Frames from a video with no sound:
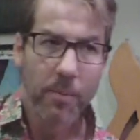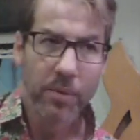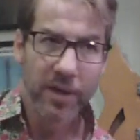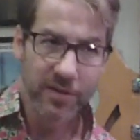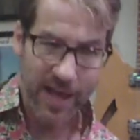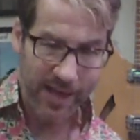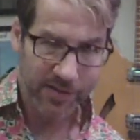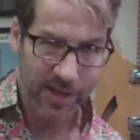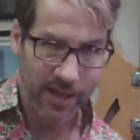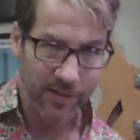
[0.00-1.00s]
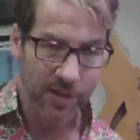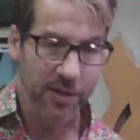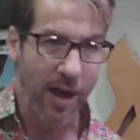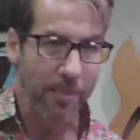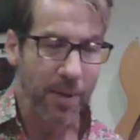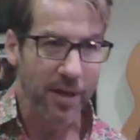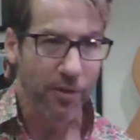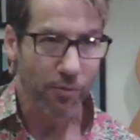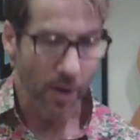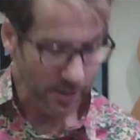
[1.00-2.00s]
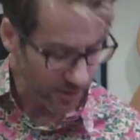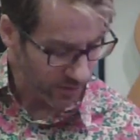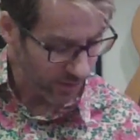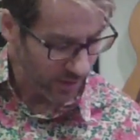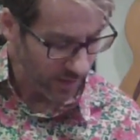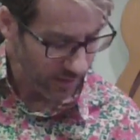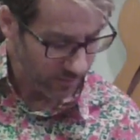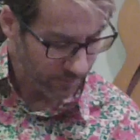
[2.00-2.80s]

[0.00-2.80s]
but he's accenting the top end of the register here.